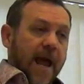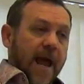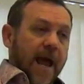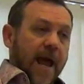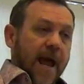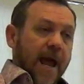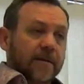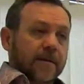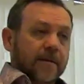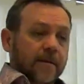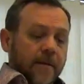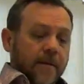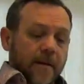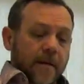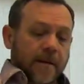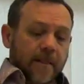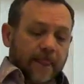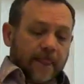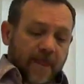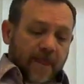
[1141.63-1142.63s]
and
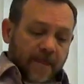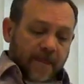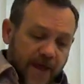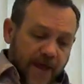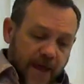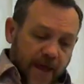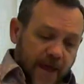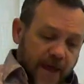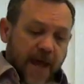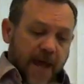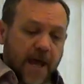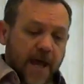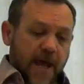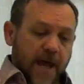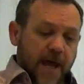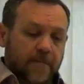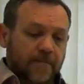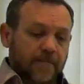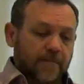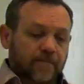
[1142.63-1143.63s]
they
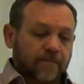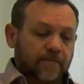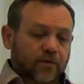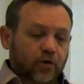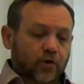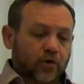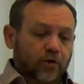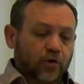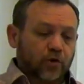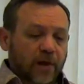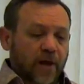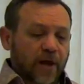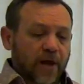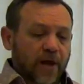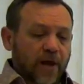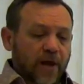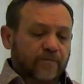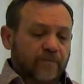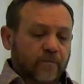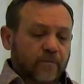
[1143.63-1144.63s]
came to the
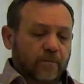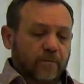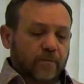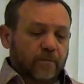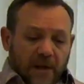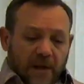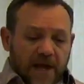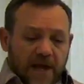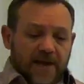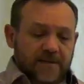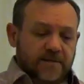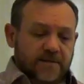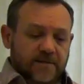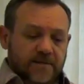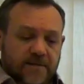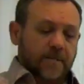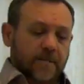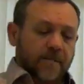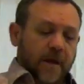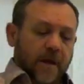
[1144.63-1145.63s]

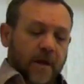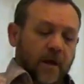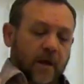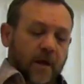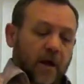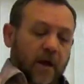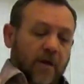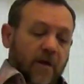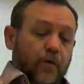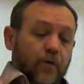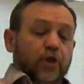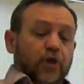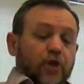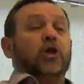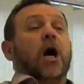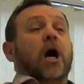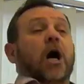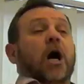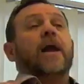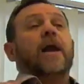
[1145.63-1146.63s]
place of
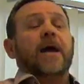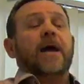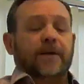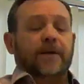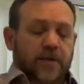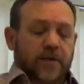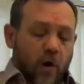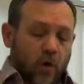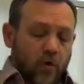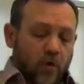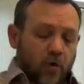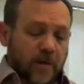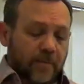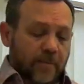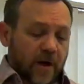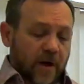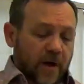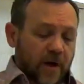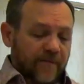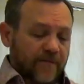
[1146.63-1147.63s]
which God had told
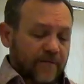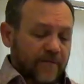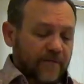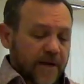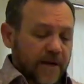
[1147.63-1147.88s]
him of.